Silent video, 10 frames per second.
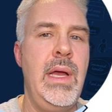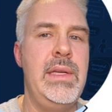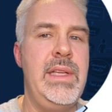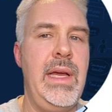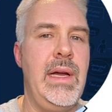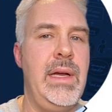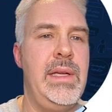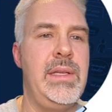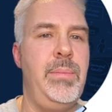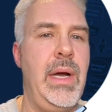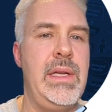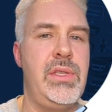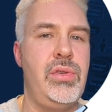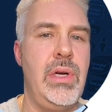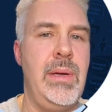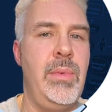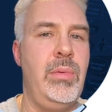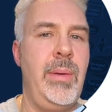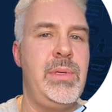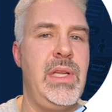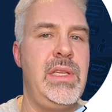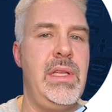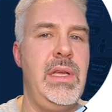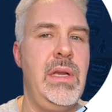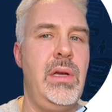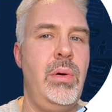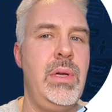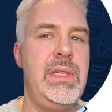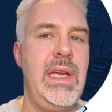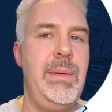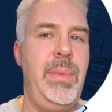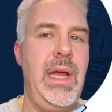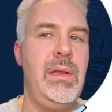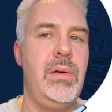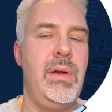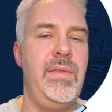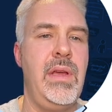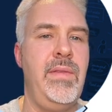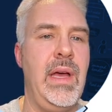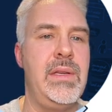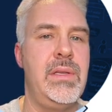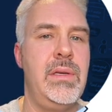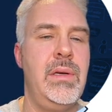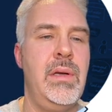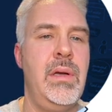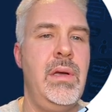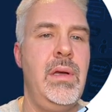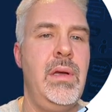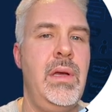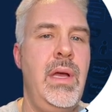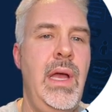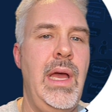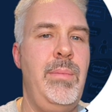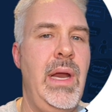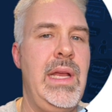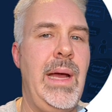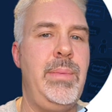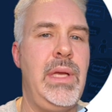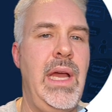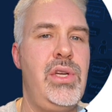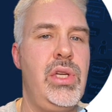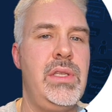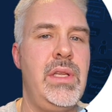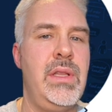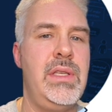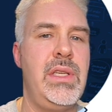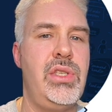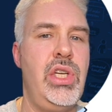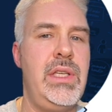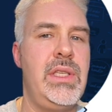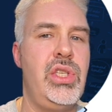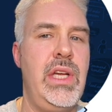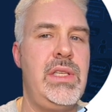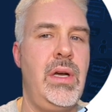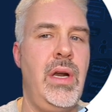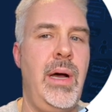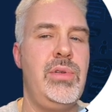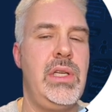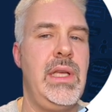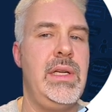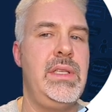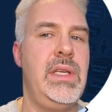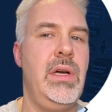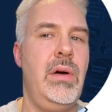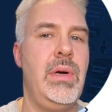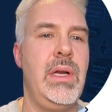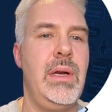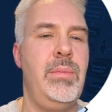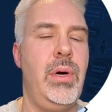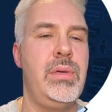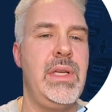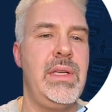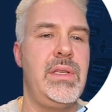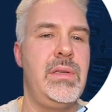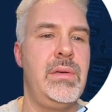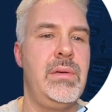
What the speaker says: Data is a byte stream representing the encoded data payload of the event. In many applications, this is just a JSON object that is decoded and processed.